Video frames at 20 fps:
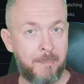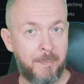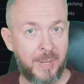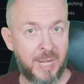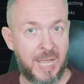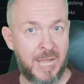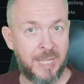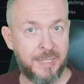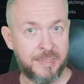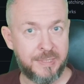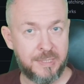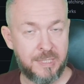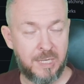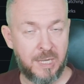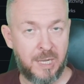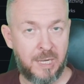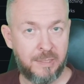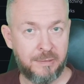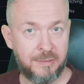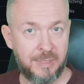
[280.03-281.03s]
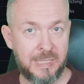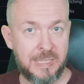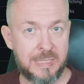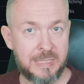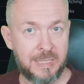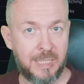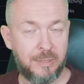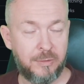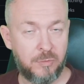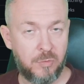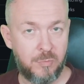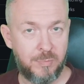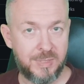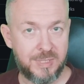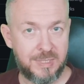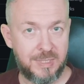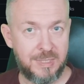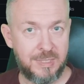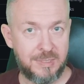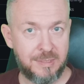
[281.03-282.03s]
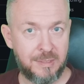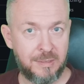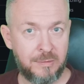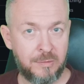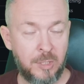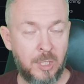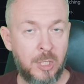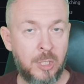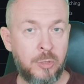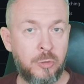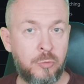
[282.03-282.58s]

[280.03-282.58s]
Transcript: plants card inside Home Assistant